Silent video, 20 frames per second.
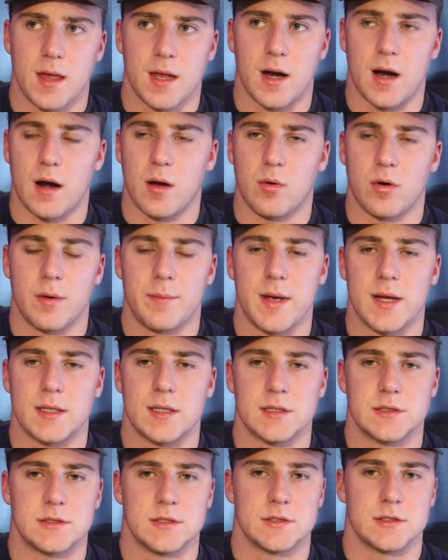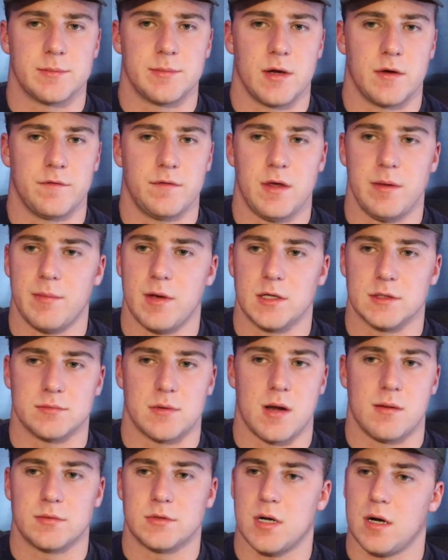I don't want to make this just about females,
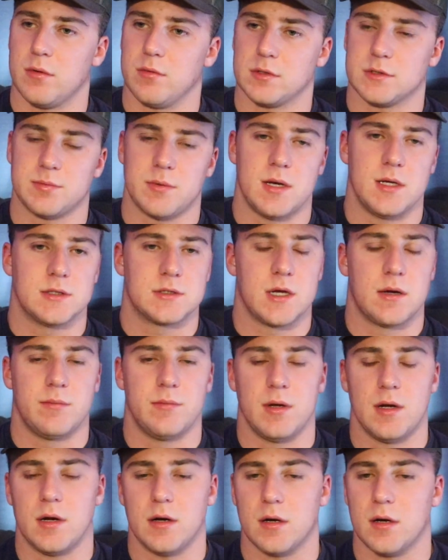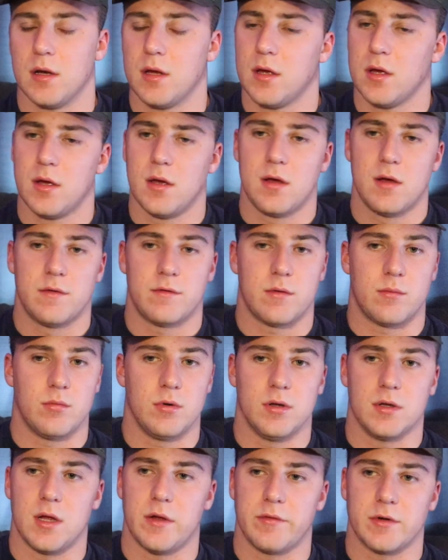but I'm trying to explain something here from
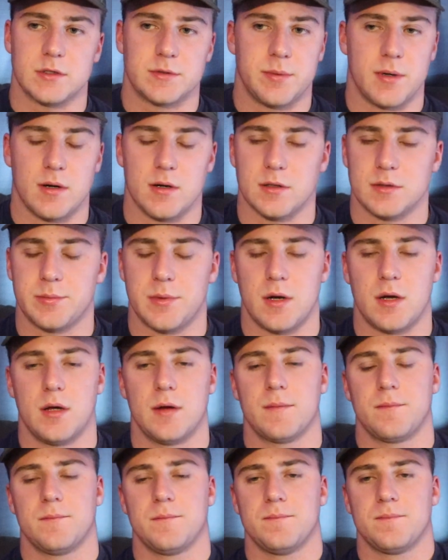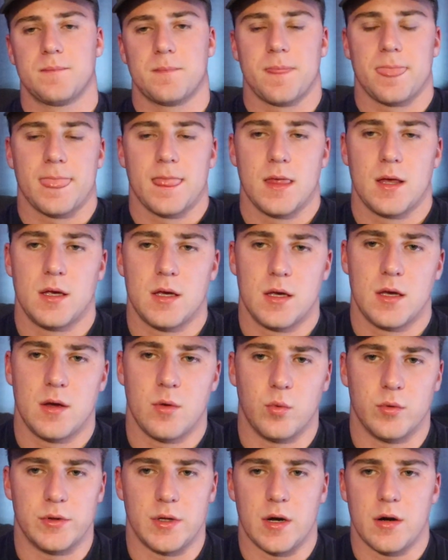real life experience, bruh.
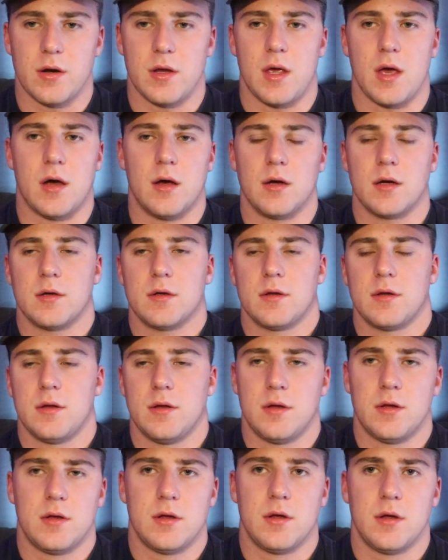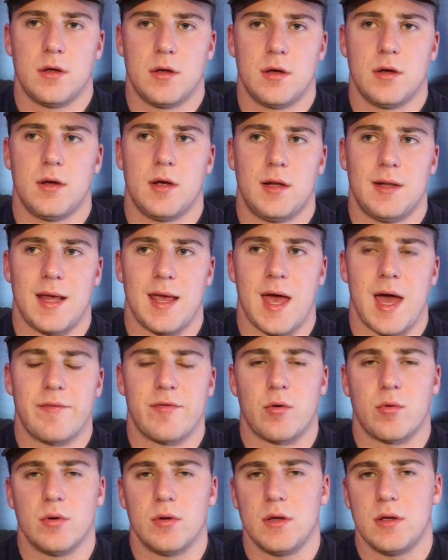When they're young and they
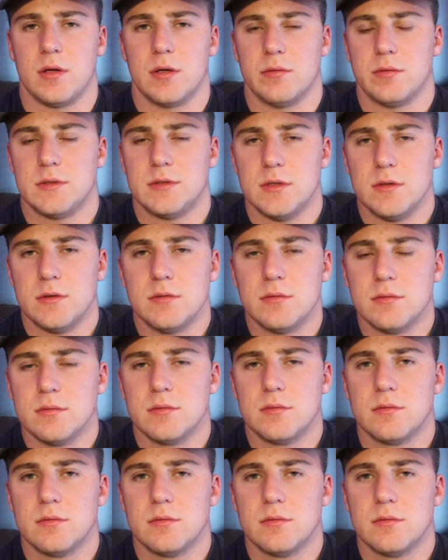have it really good with you,